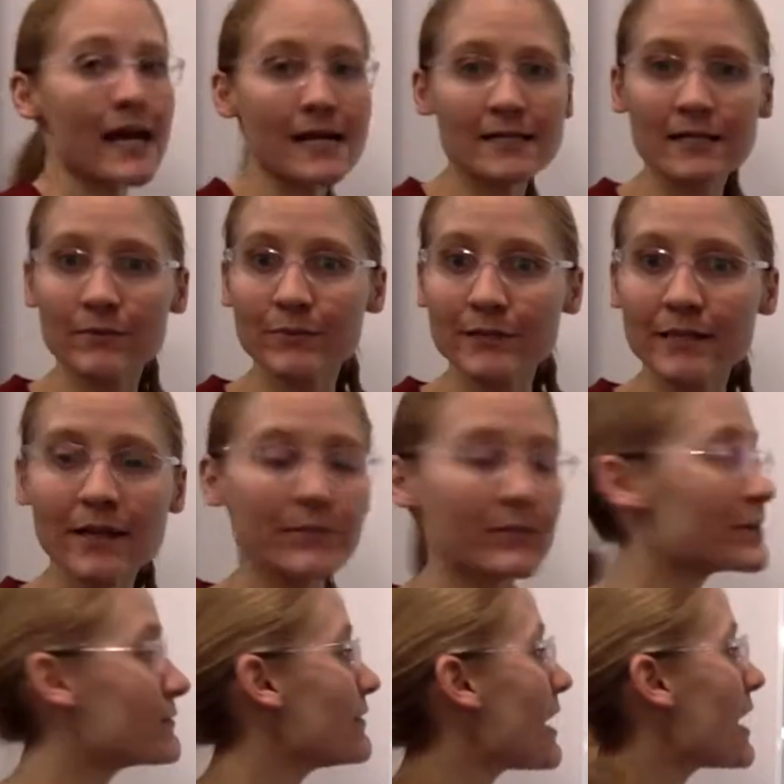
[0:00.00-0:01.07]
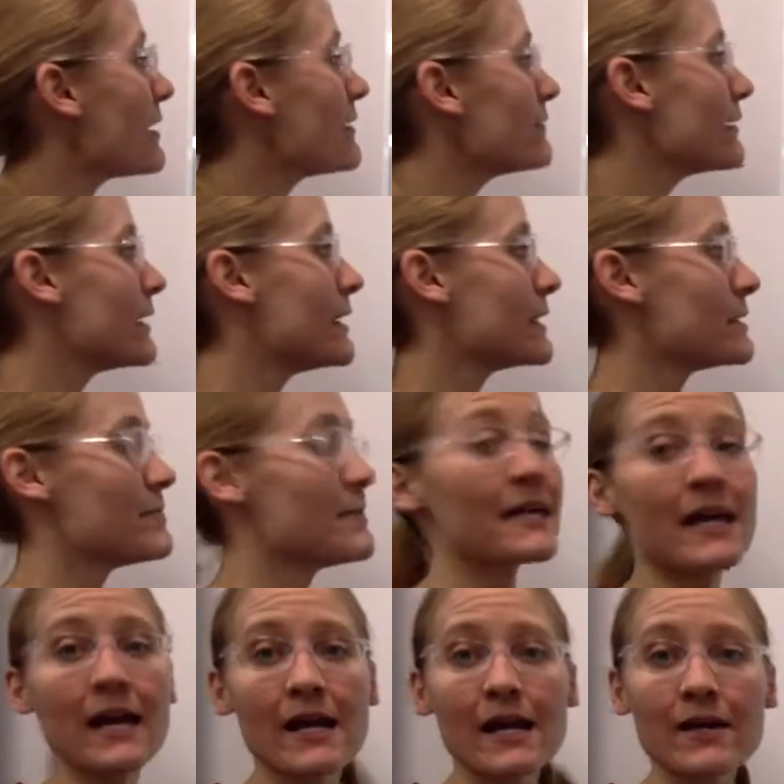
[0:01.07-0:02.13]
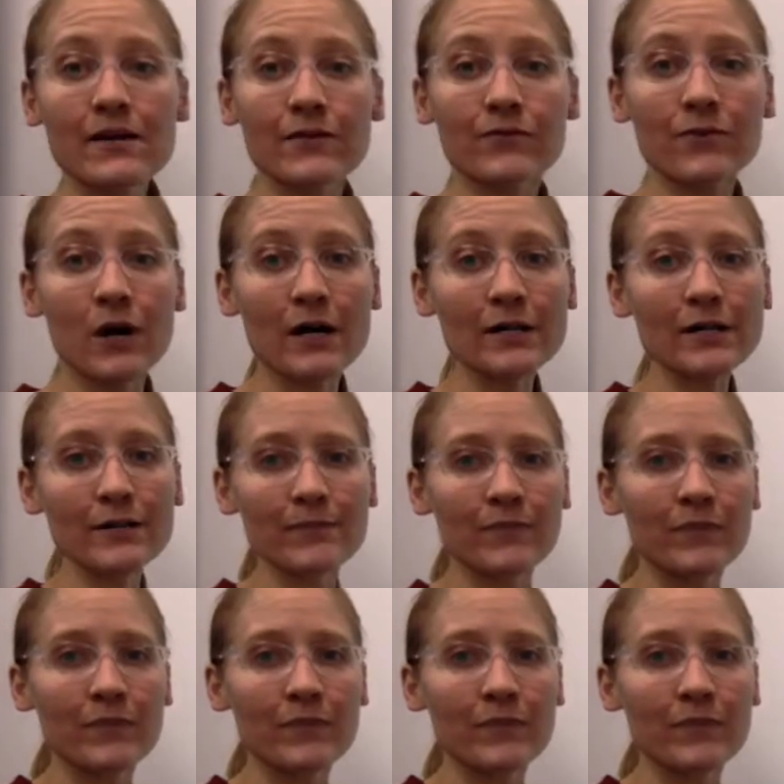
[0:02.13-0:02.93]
acid we said was 5, pKa of water